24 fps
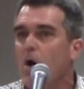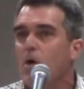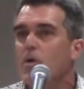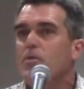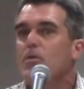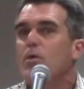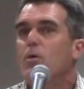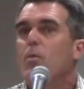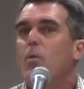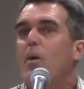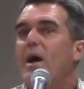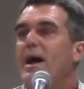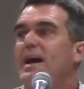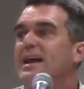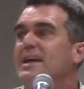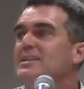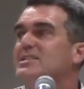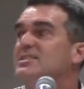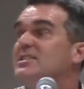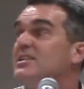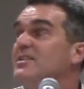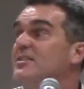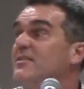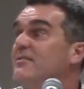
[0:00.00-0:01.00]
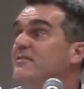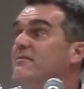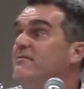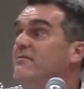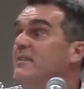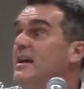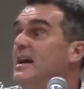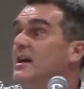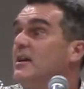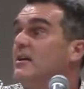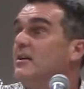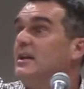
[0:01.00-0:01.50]
the way to the
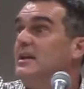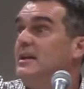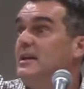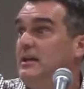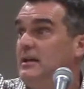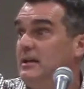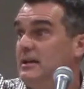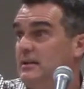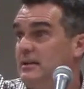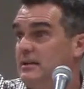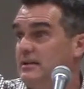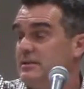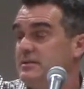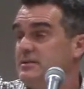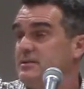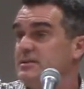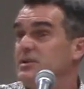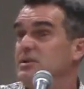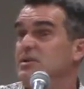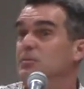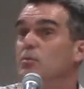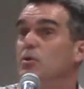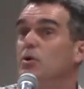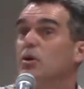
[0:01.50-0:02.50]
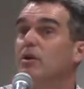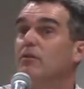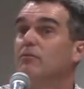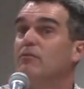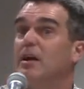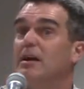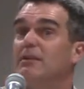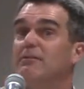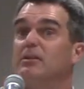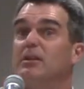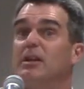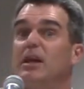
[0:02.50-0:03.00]
very end in the book of
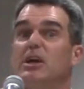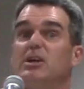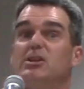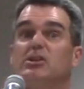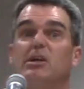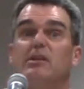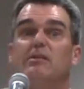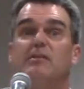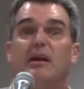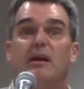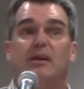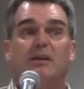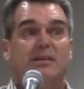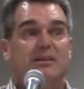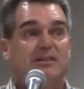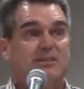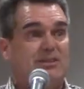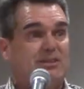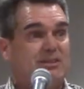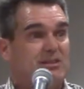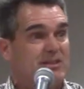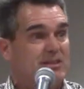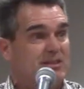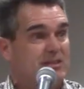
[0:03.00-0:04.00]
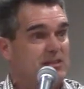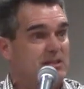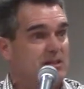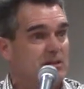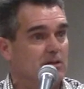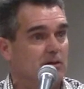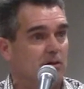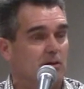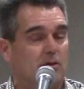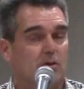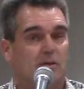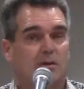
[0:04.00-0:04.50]
Revelation, there is
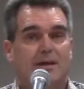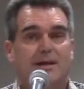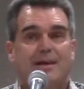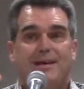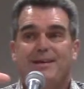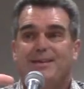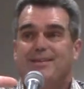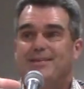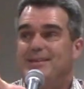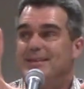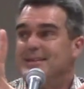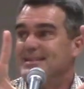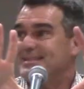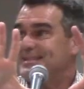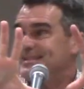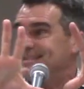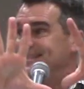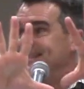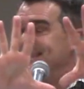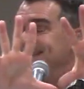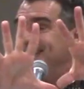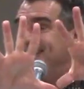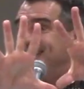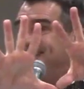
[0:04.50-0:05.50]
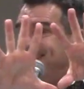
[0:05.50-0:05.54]
still this